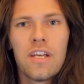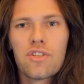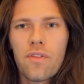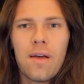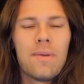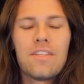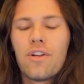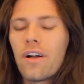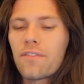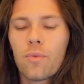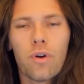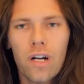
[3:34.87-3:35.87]
So that means you don't
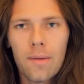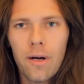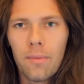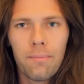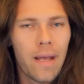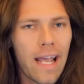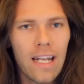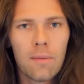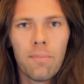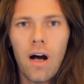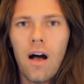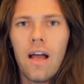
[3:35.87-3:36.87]
have to worry about
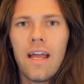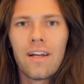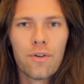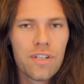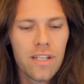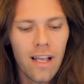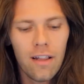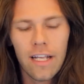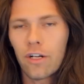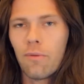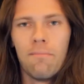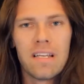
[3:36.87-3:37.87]
panic buying or
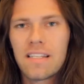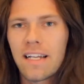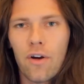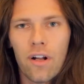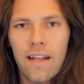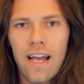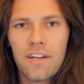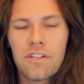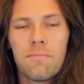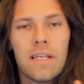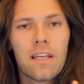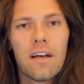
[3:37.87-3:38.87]
selling or missing out on
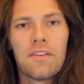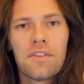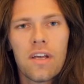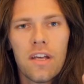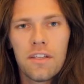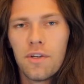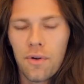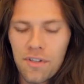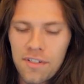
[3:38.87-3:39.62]
action because you're